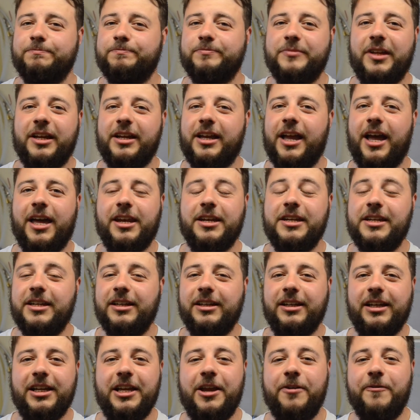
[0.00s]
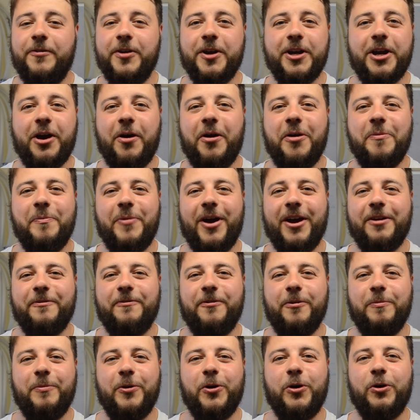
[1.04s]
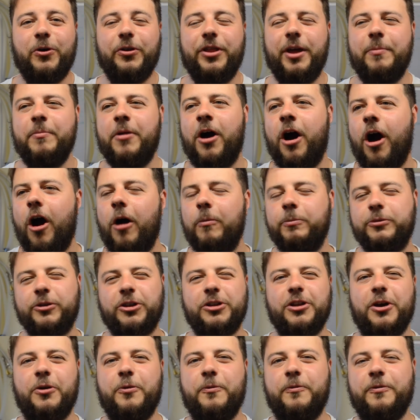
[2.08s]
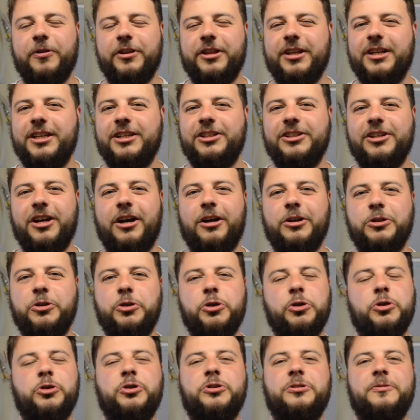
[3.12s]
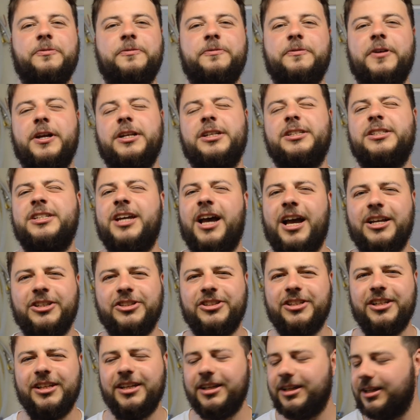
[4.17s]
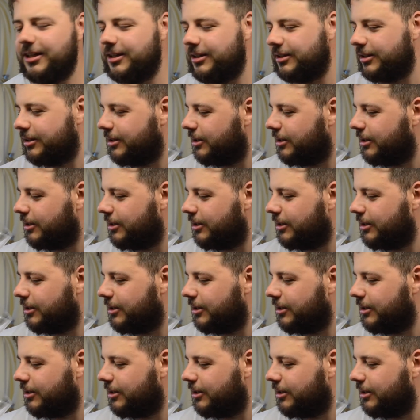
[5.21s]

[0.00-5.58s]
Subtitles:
again, leave you going back for more. Them hops though for this are just fantastic.